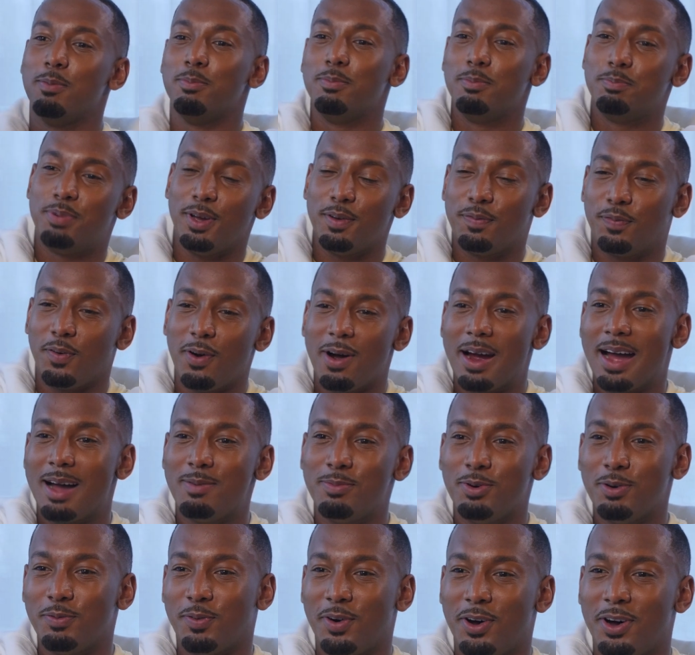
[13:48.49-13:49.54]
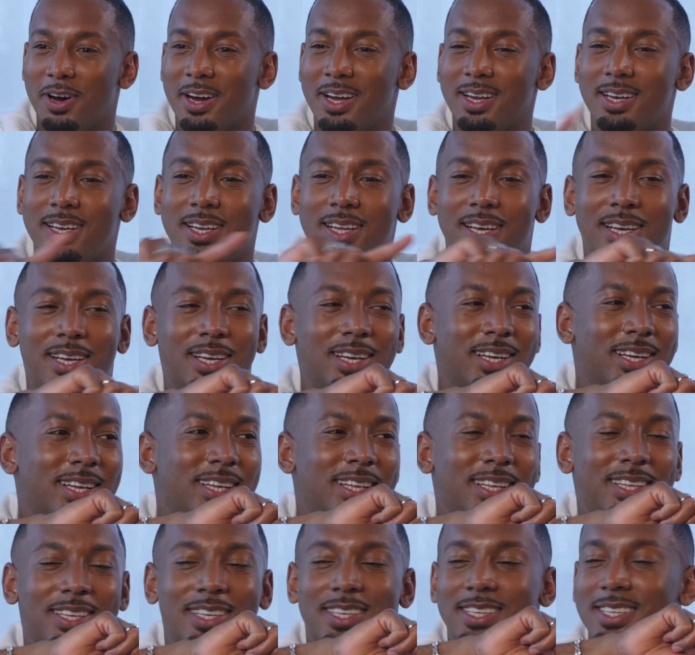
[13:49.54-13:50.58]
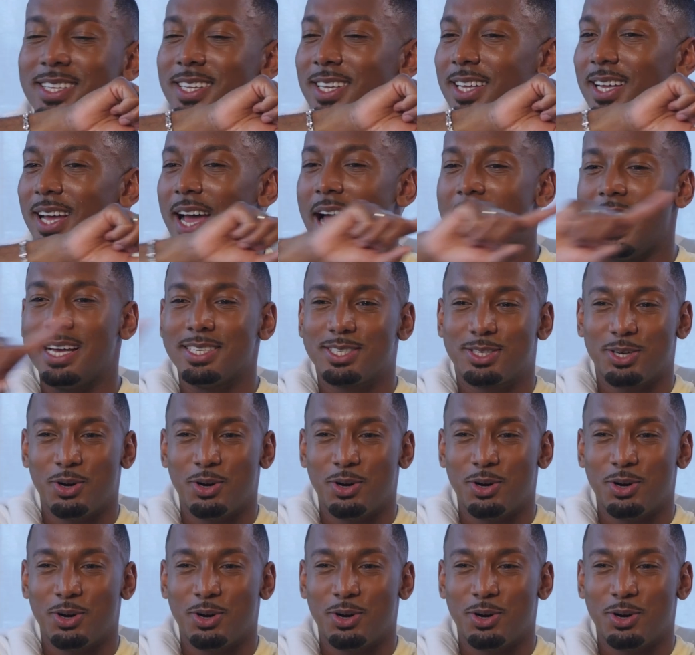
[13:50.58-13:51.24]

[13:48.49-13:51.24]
Before I move on, As